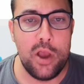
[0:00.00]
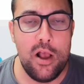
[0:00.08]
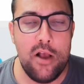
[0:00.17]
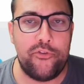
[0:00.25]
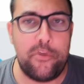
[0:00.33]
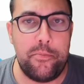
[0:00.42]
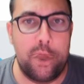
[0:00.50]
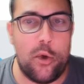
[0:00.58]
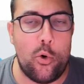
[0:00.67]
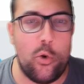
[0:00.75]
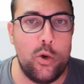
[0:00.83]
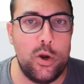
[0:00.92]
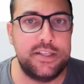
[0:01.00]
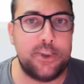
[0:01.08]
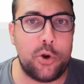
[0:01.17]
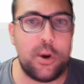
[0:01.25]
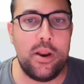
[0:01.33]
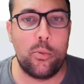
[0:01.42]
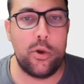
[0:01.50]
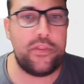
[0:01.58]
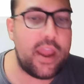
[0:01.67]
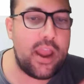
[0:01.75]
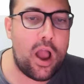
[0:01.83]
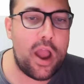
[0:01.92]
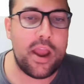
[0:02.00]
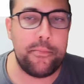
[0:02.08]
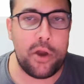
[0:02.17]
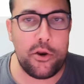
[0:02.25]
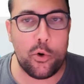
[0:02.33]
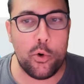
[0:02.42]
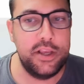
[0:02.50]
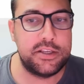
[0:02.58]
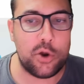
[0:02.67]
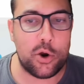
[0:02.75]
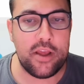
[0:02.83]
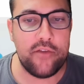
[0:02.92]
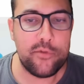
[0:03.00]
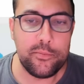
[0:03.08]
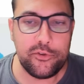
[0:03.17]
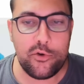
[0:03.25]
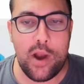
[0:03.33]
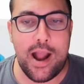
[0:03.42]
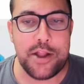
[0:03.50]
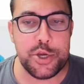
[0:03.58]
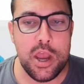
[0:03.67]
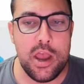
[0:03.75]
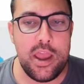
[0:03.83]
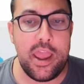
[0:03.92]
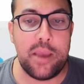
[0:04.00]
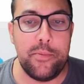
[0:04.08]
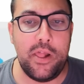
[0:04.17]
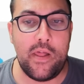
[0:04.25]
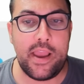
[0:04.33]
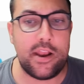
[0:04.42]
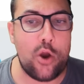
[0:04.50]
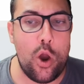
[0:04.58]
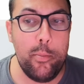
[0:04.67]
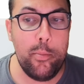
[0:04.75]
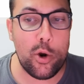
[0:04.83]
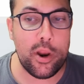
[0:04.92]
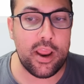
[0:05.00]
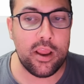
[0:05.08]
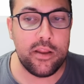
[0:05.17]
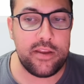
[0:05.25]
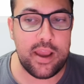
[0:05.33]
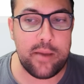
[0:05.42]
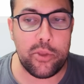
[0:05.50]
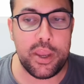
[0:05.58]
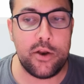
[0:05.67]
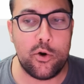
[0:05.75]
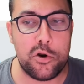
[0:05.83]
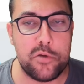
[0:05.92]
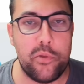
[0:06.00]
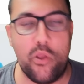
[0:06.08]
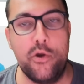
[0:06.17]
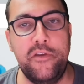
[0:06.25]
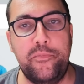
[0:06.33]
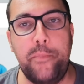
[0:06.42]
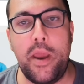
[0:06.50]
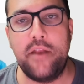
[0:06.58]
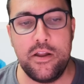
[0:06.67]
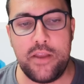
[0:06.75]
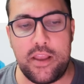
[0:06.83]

So I'm not always starting with AI. I'm not always starting from scratch. It could be like an onboarding template or employees benefit